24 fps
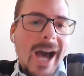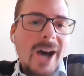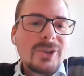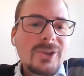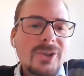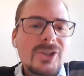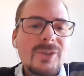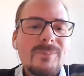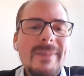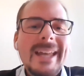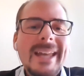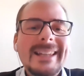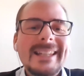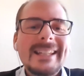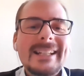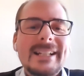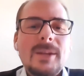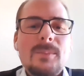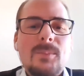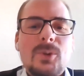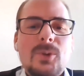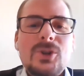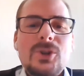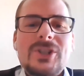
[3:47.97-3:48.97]

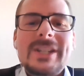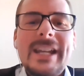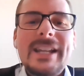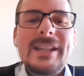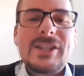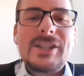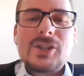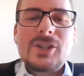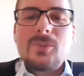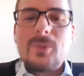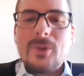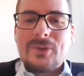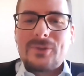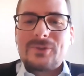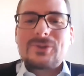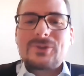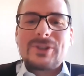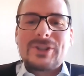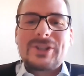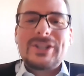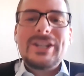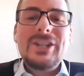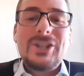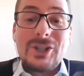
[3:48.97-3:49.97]
automatically presents you with
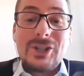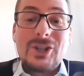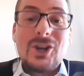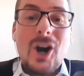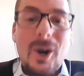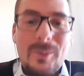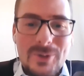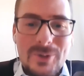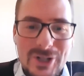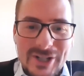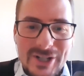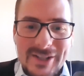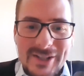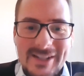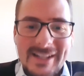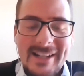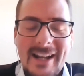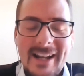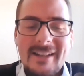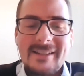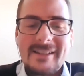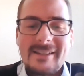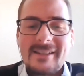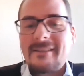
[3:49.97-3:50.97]
strategic options.
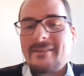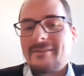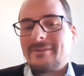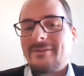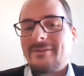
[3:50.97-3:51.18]
And that's